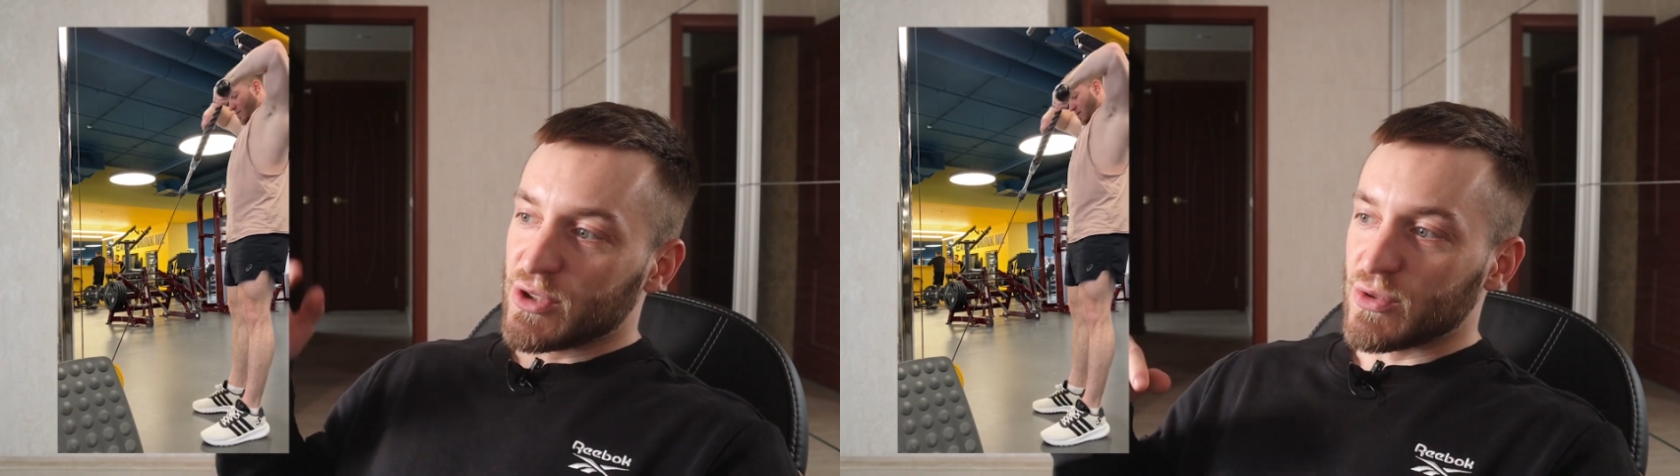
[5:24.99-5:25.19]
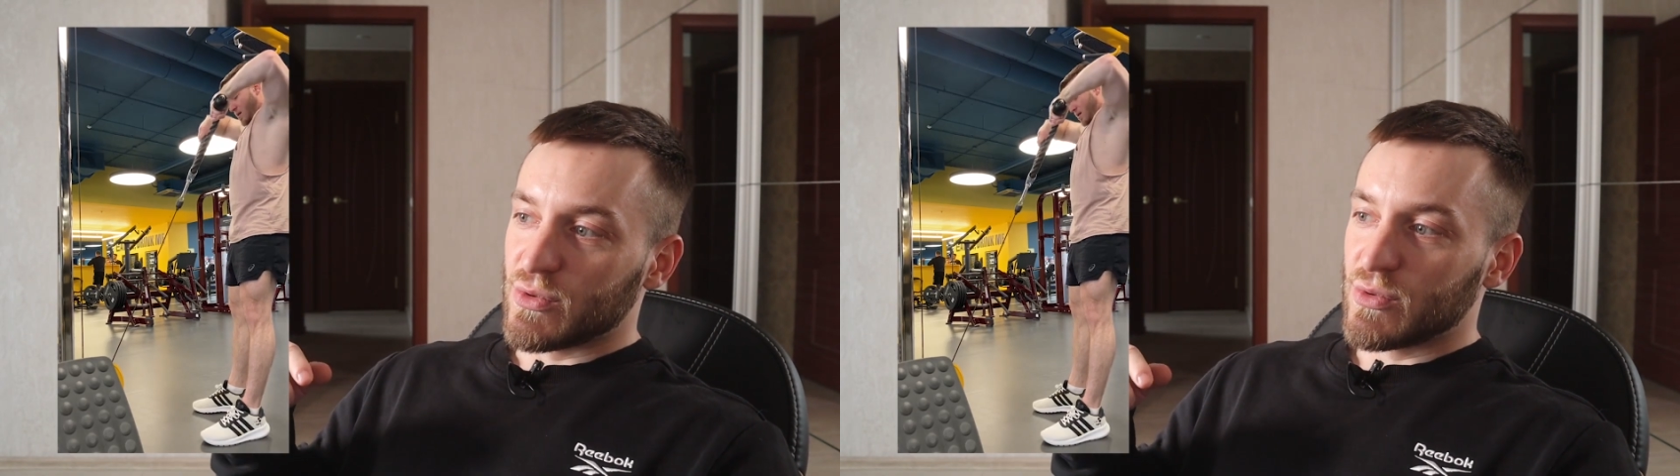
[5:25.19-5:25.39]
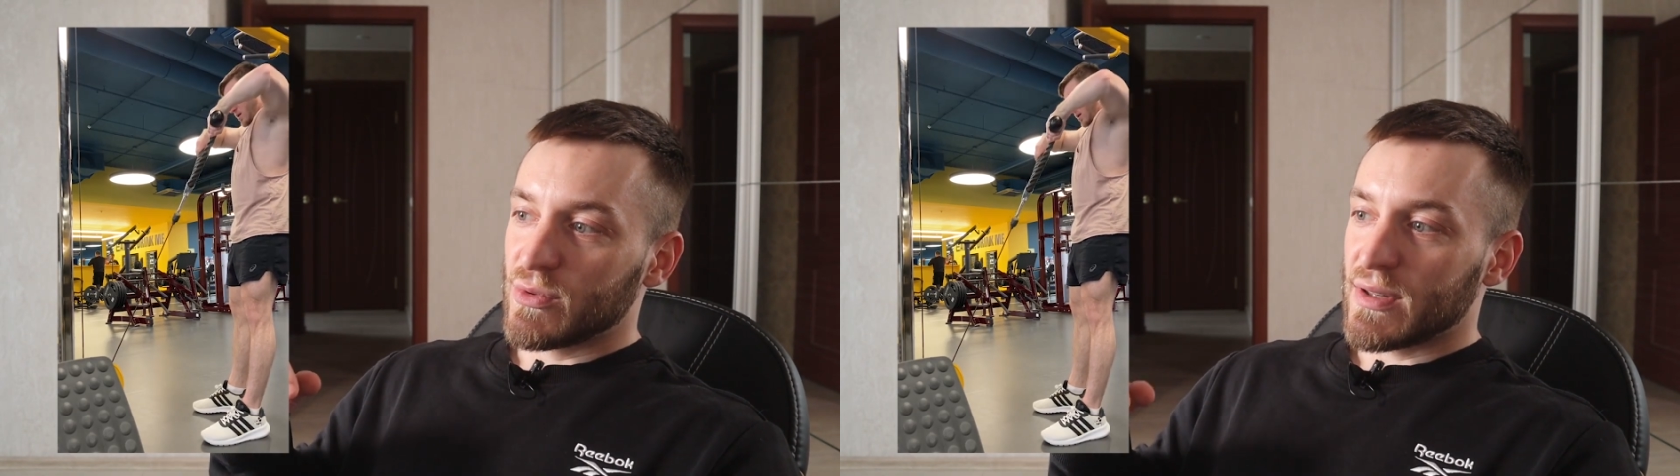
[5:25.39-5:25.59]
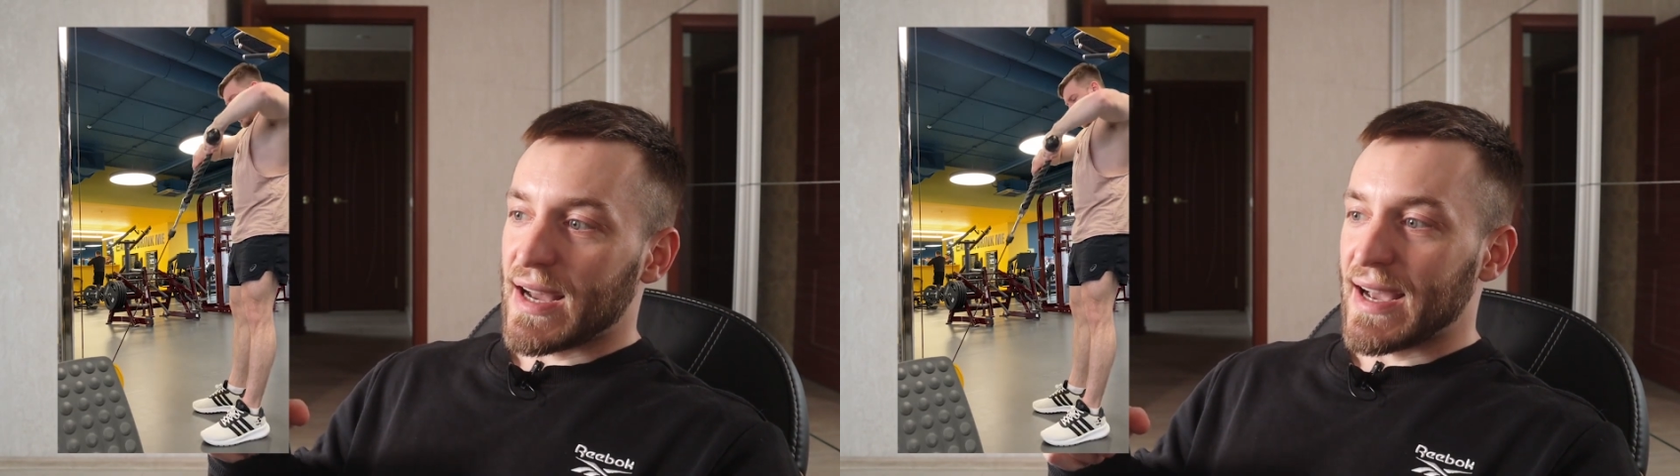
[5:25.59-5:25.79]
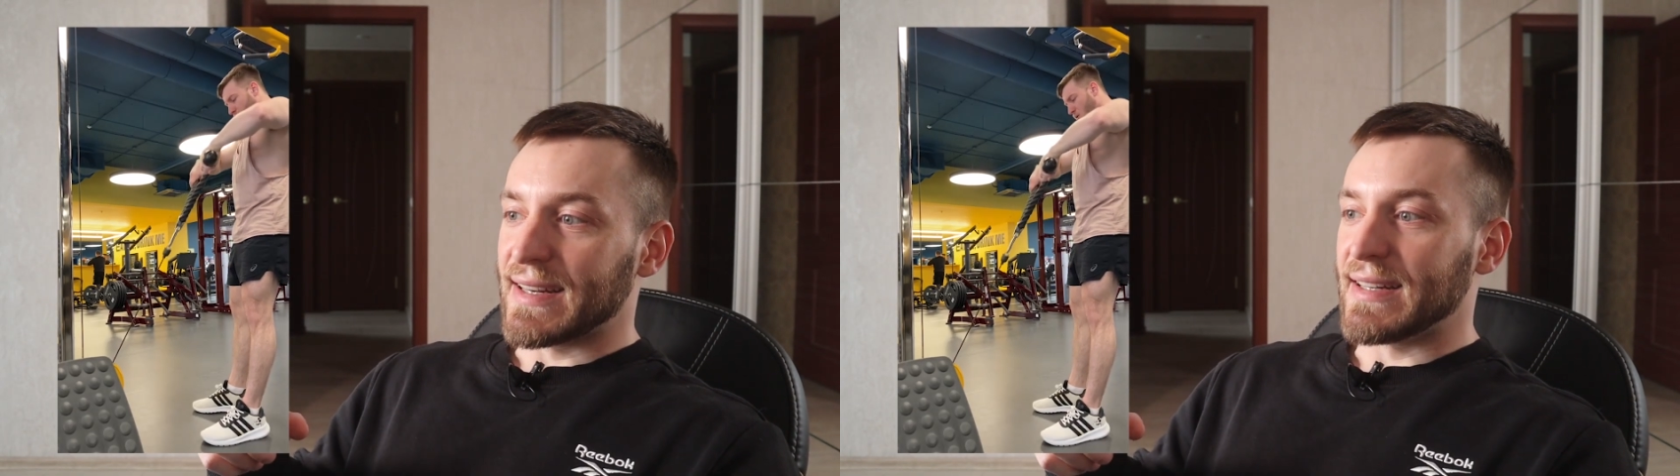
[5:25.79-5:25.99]
2,
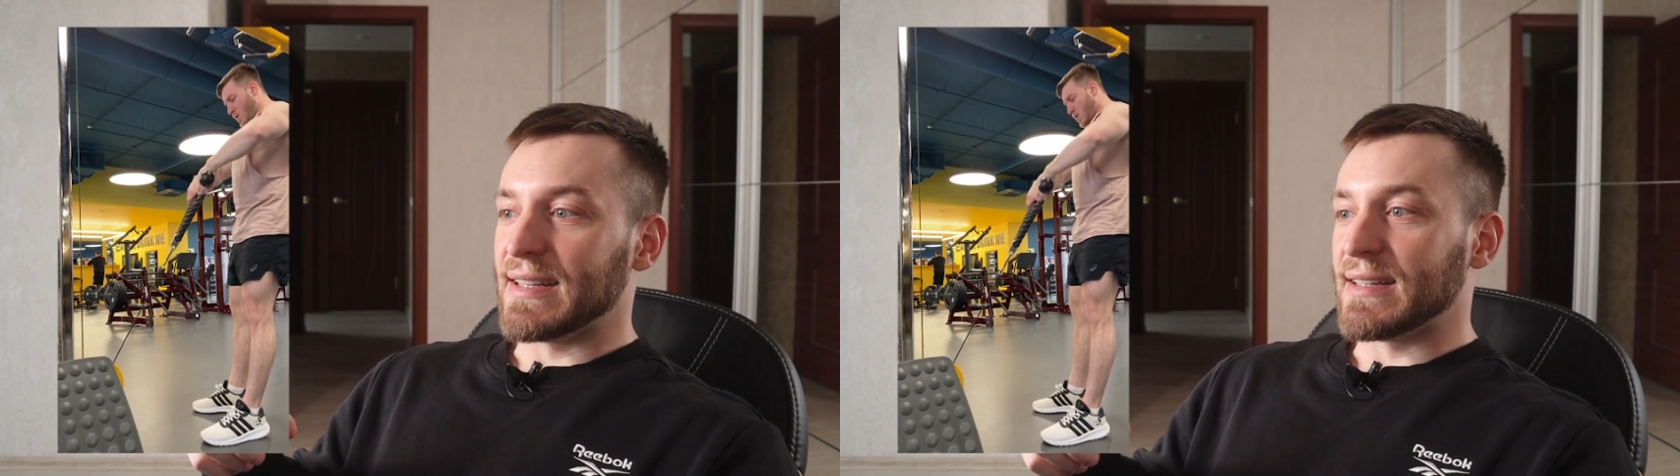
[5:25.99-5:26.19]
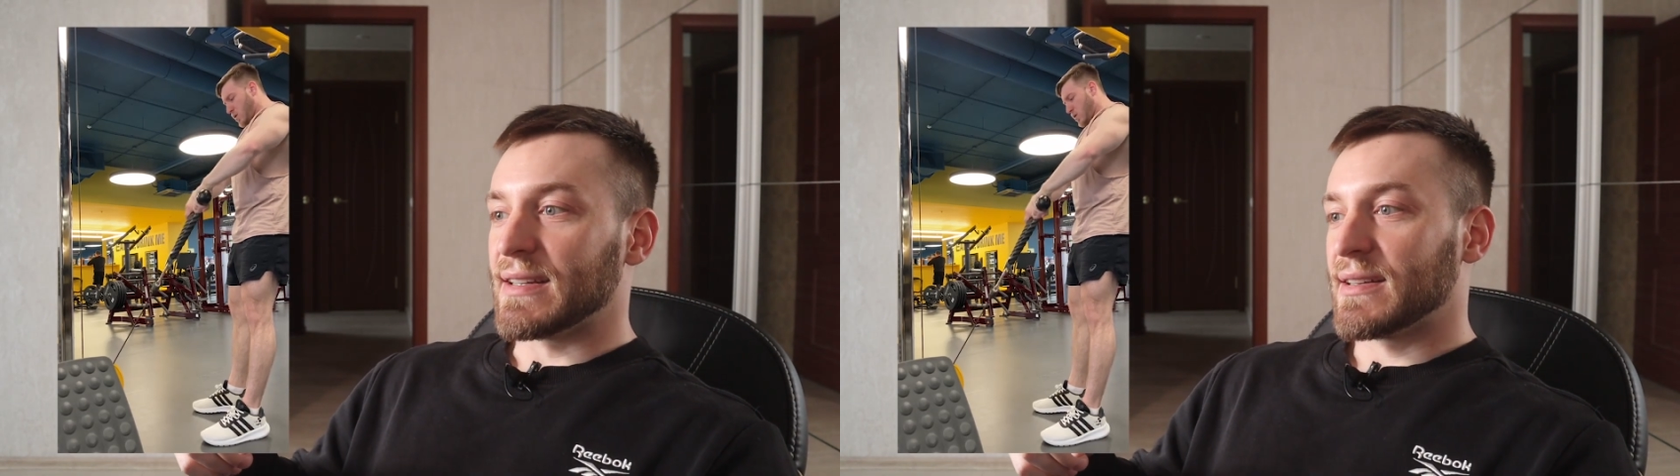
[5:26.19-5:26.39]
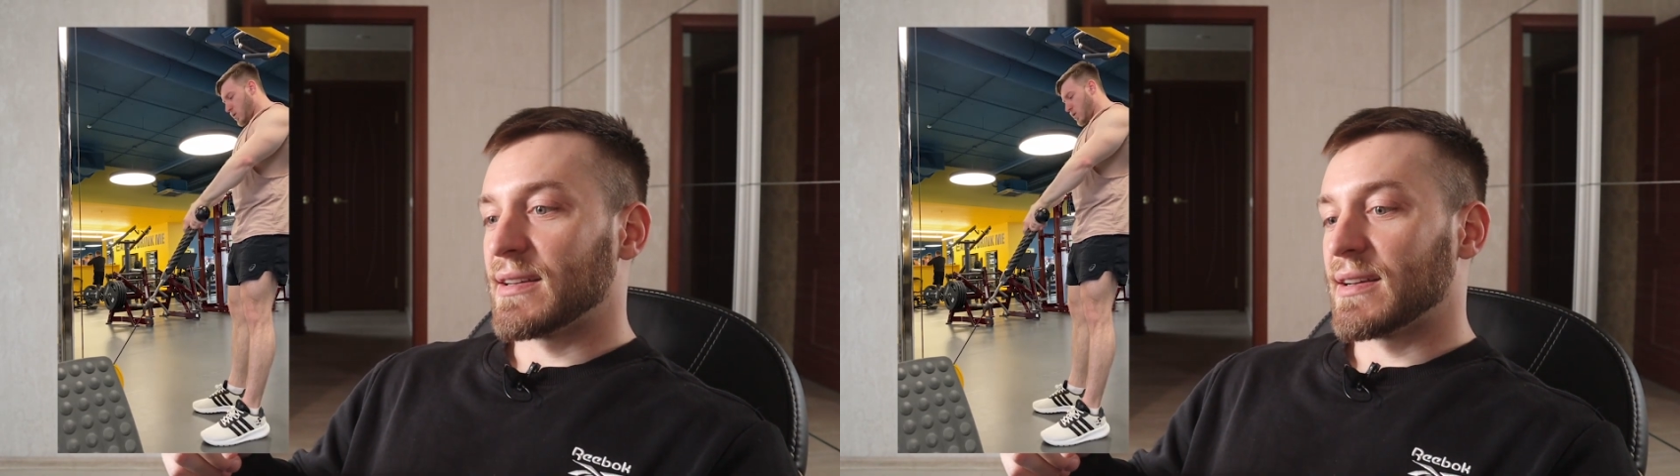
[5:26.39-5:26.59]
I did